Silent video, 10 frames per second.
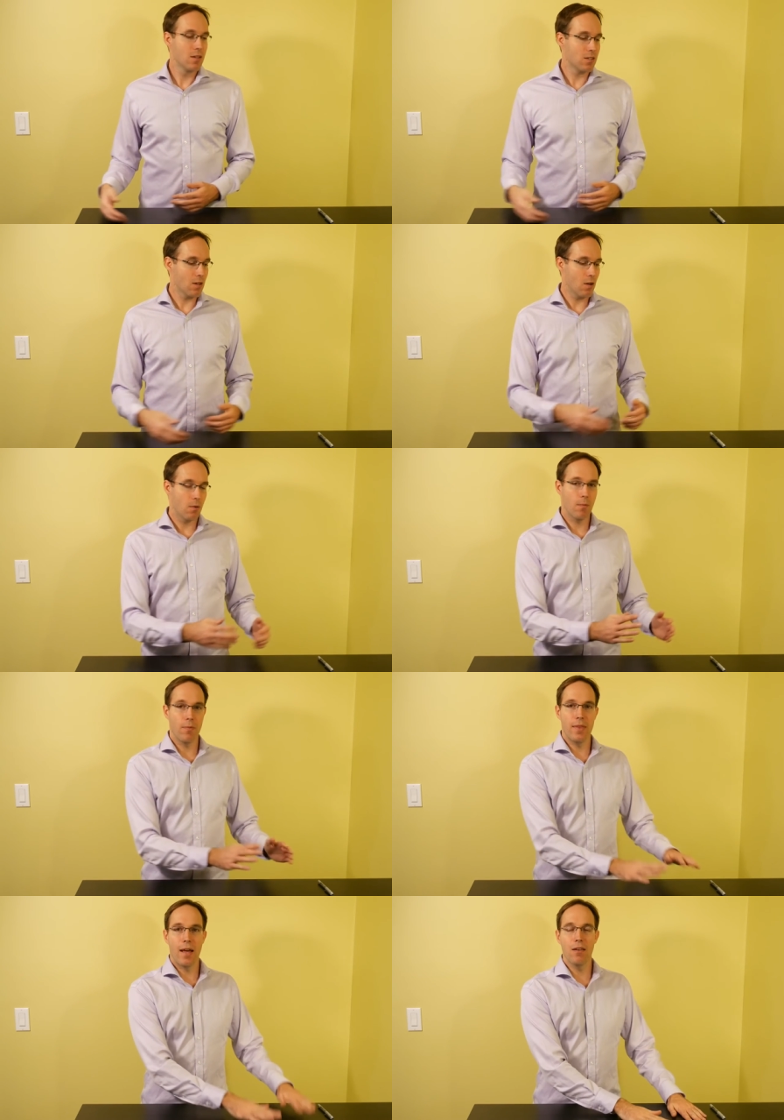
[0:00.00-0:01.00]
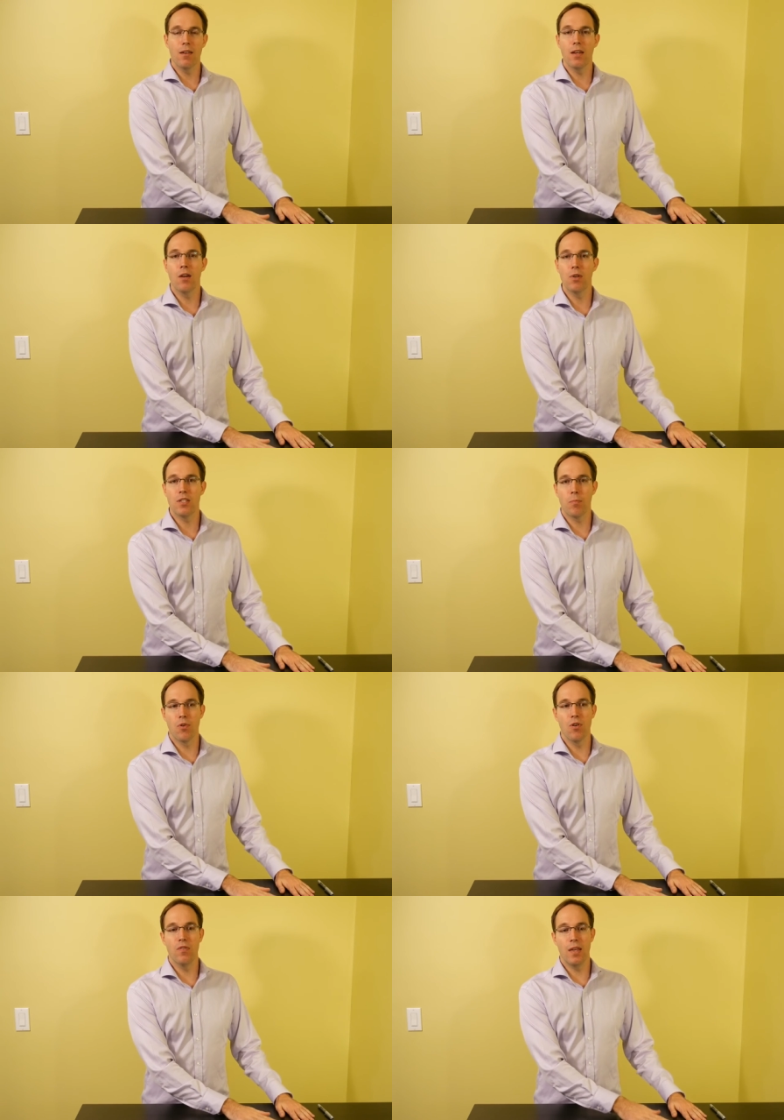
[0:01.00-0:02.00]
So now you can know it's
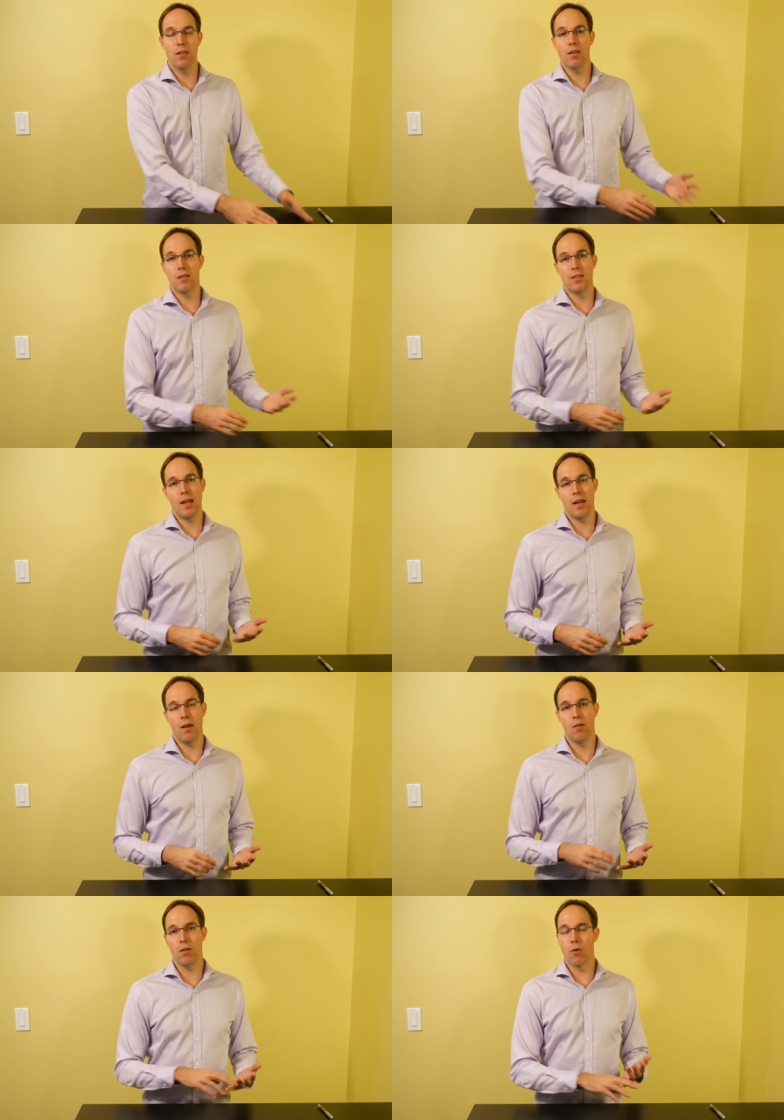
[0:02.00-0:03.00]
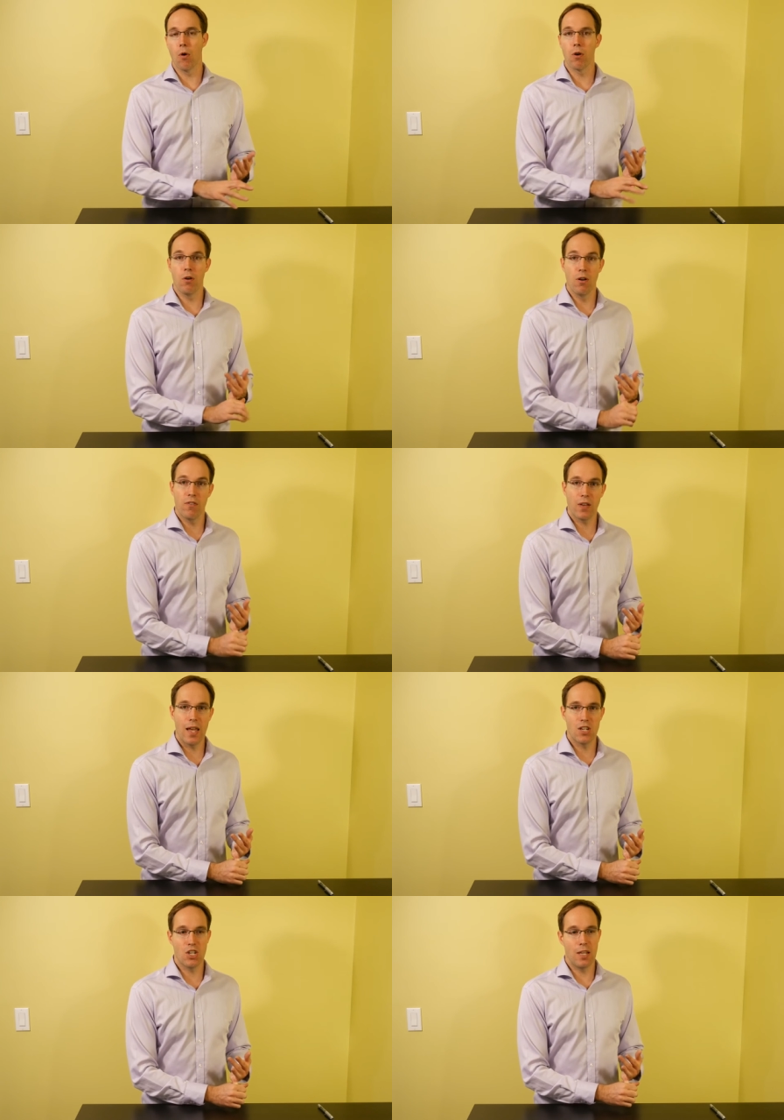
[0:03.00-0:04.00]
approved, and you can send out your order
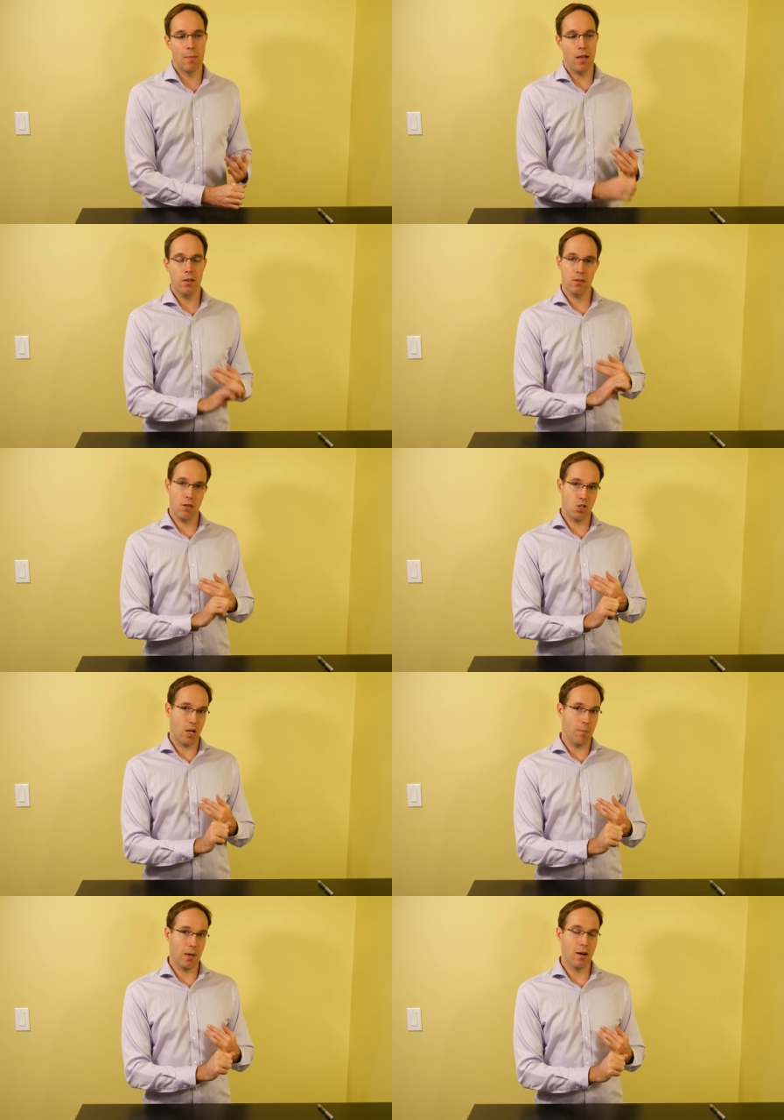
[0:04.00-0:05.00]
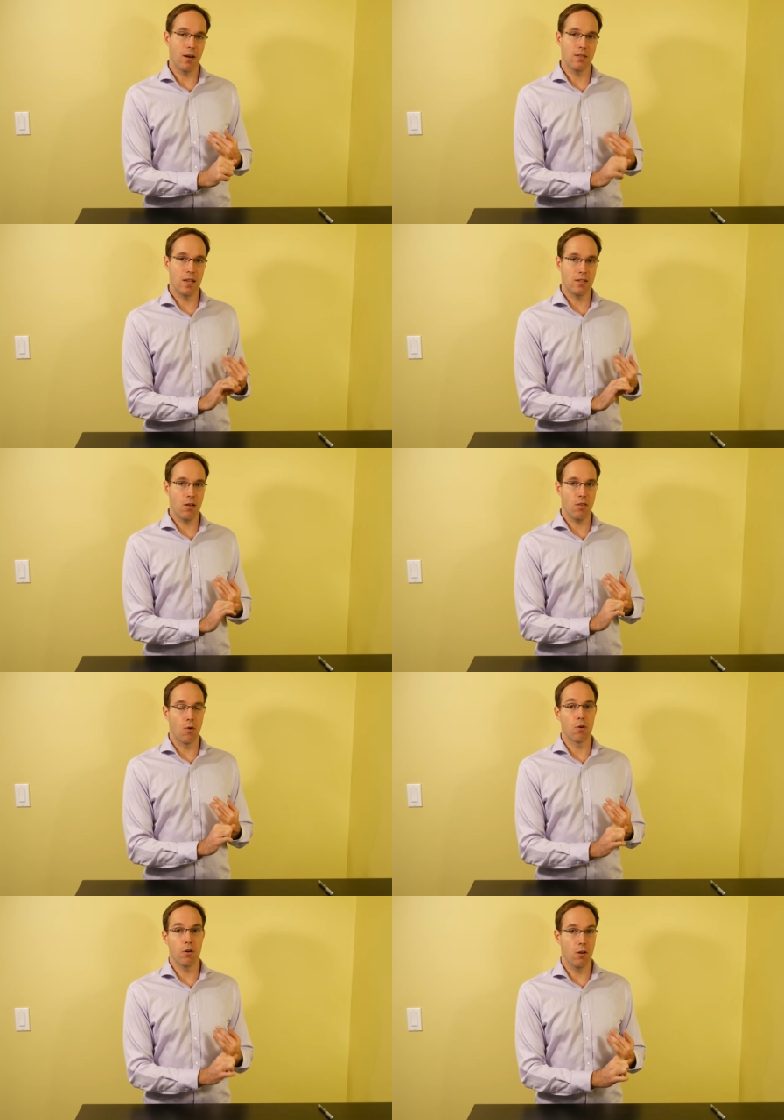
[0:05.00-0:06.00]
notification email. So the shopping cart sends out the
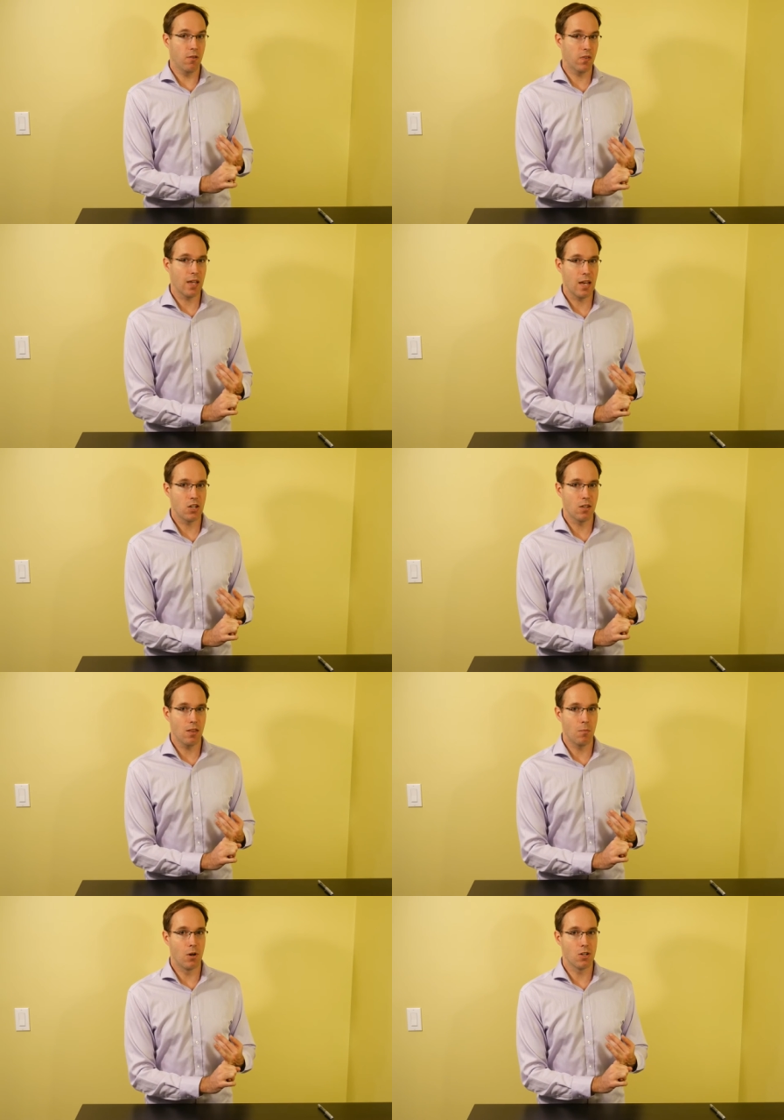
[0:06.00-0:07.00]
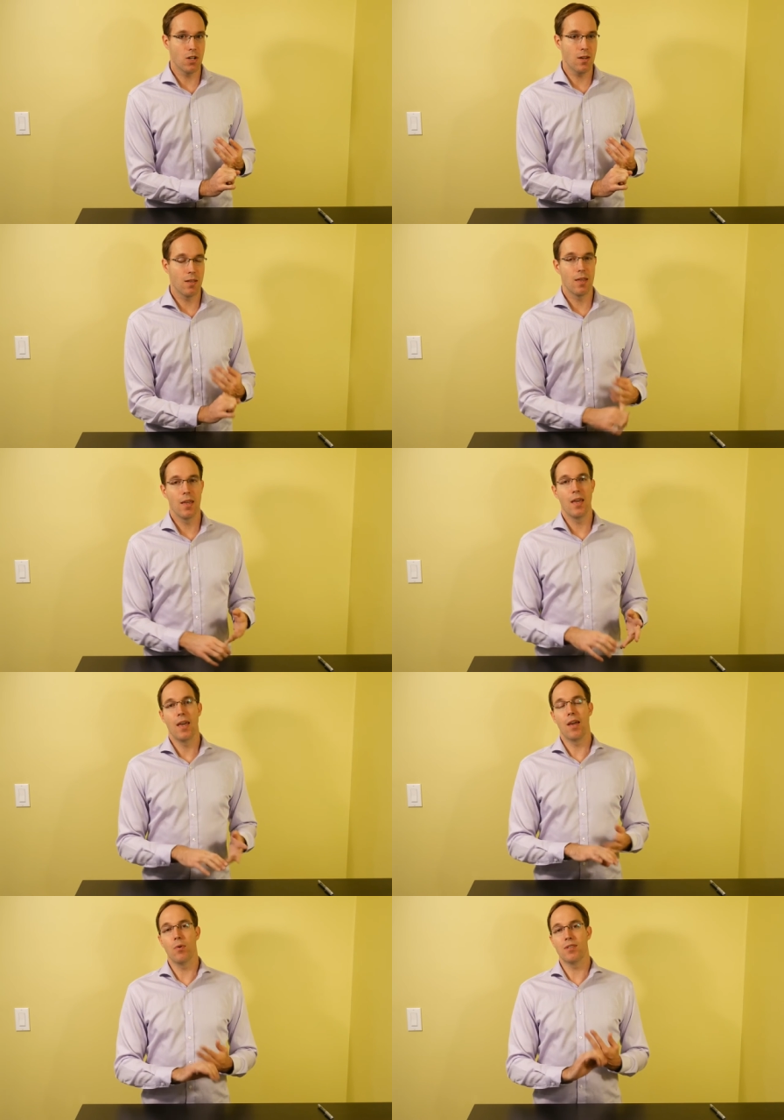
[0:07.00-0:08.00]
order notification to the merchant
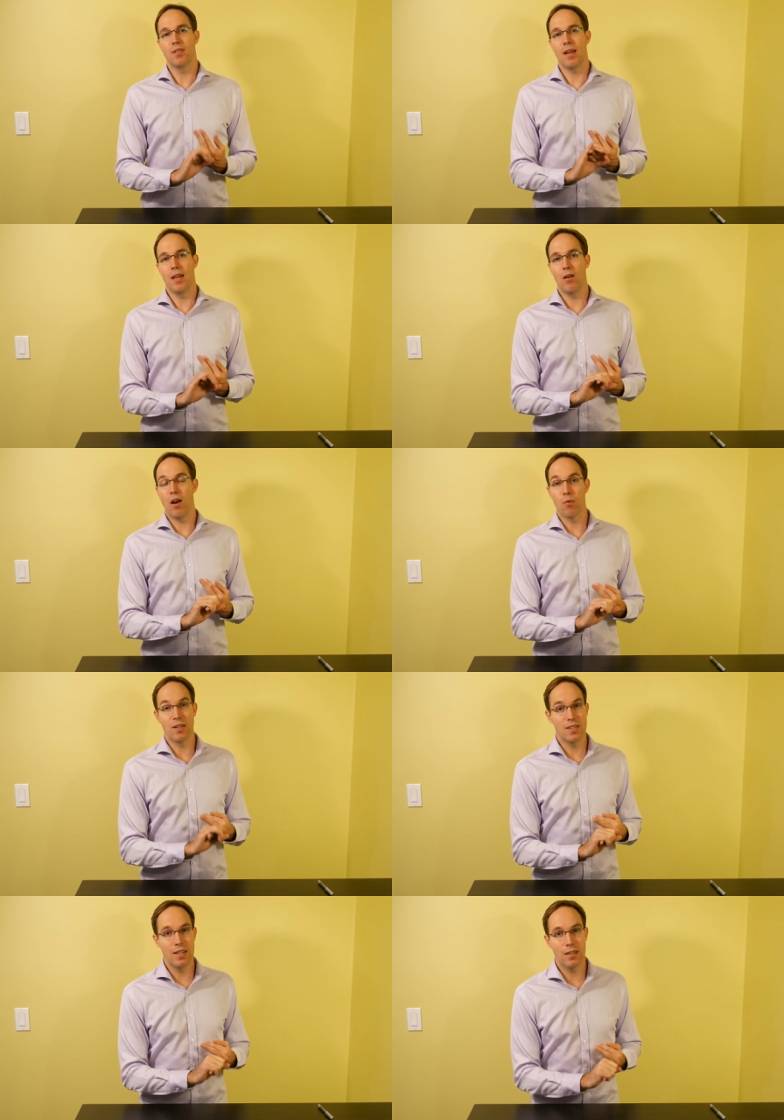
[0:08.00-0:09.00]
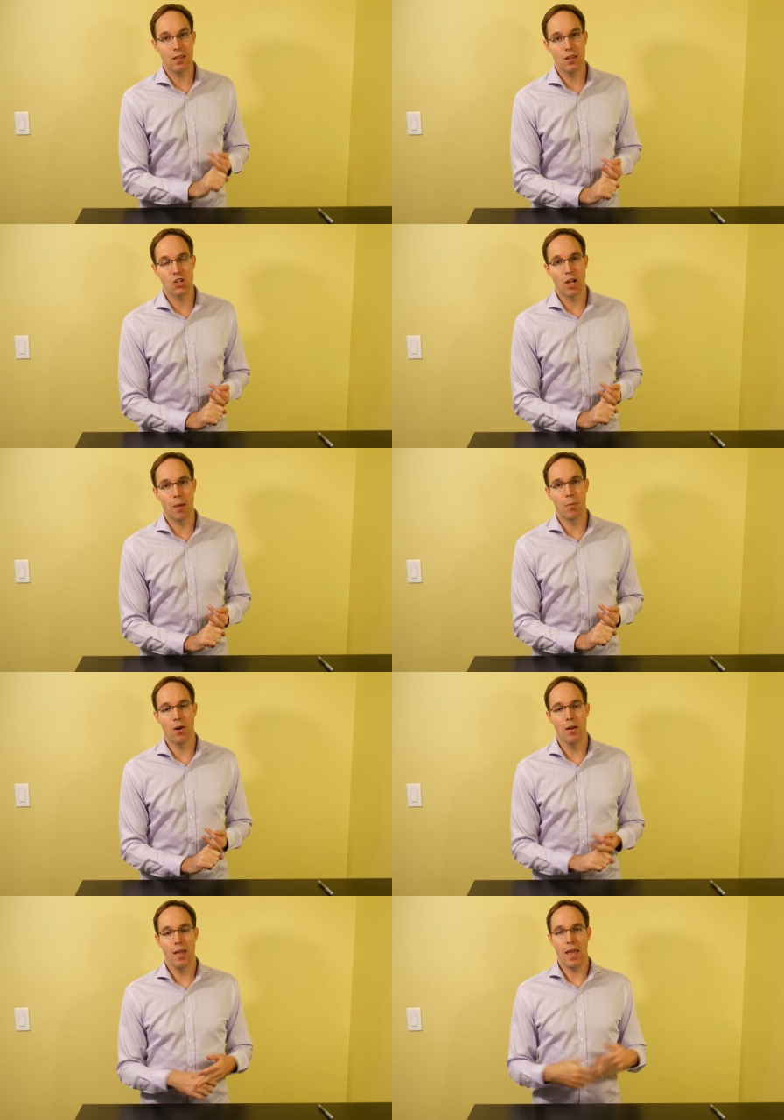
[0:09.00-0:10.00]
it will send out a receipt to the shopper.